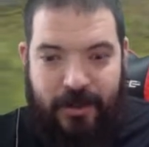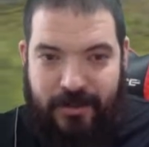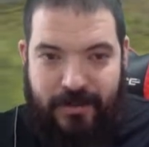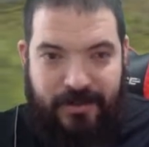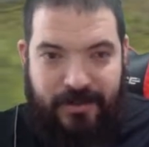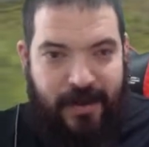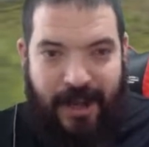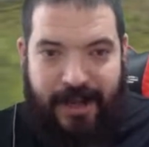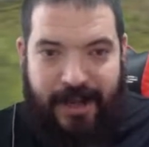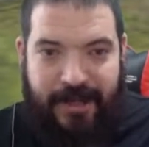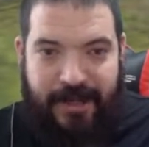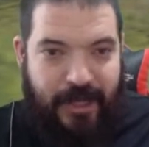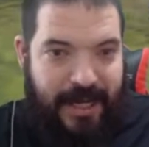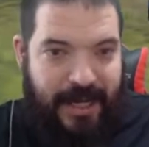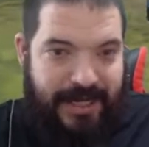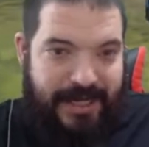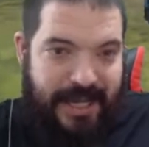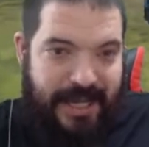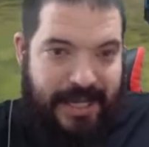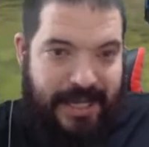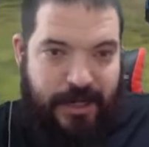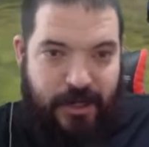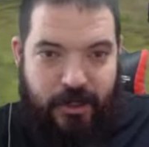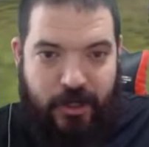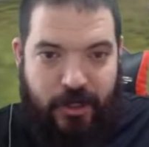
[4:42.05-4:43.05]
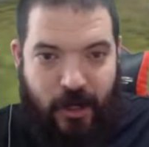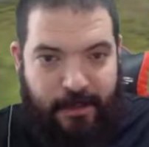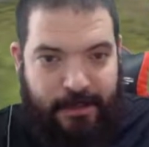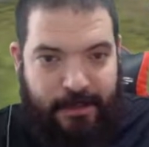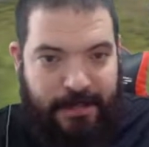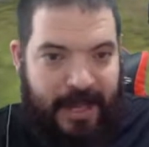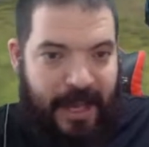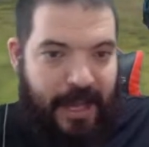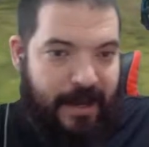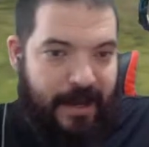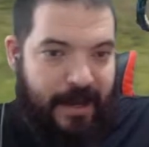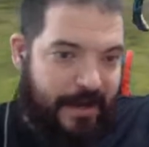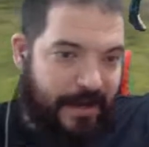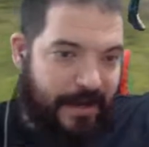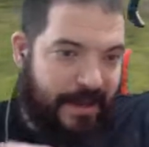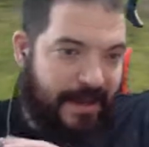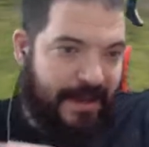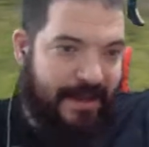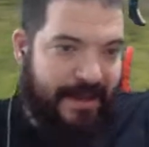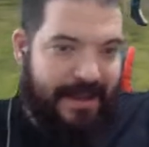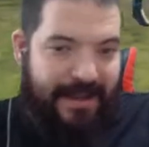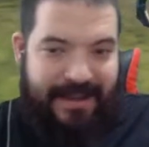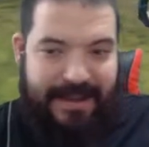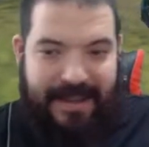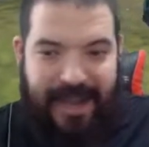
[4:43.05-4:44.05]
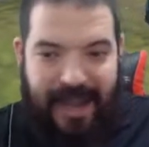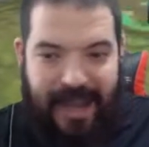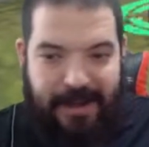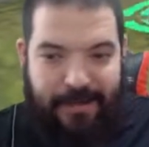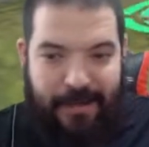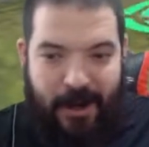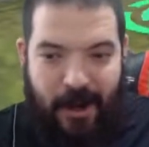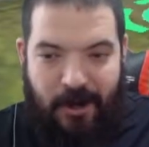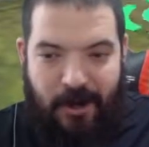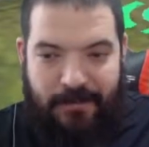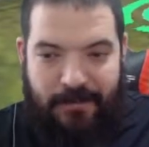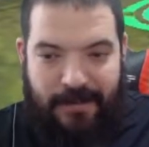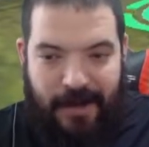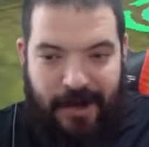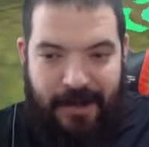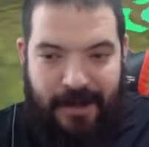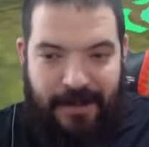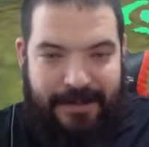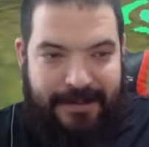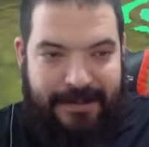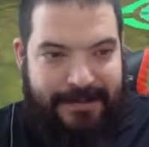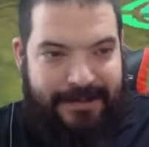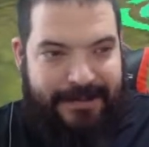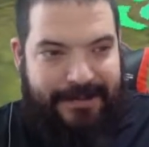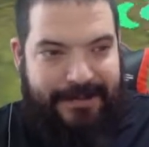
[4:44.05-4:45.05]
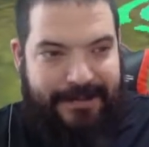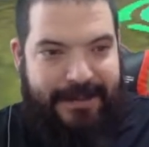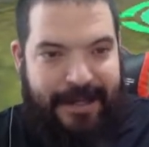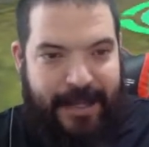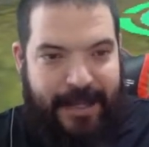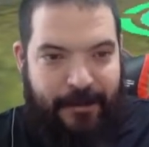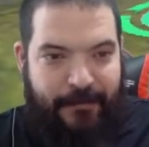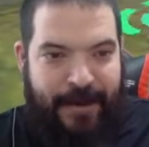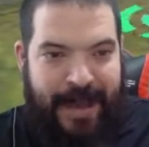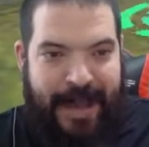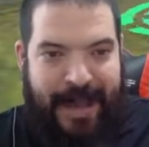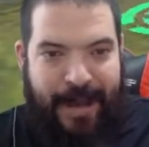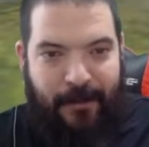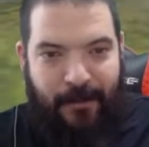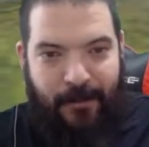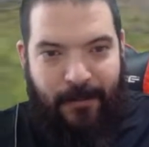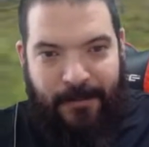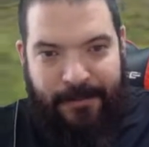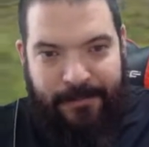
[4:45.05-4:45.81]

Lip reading: like JD, job done, game over, you're out.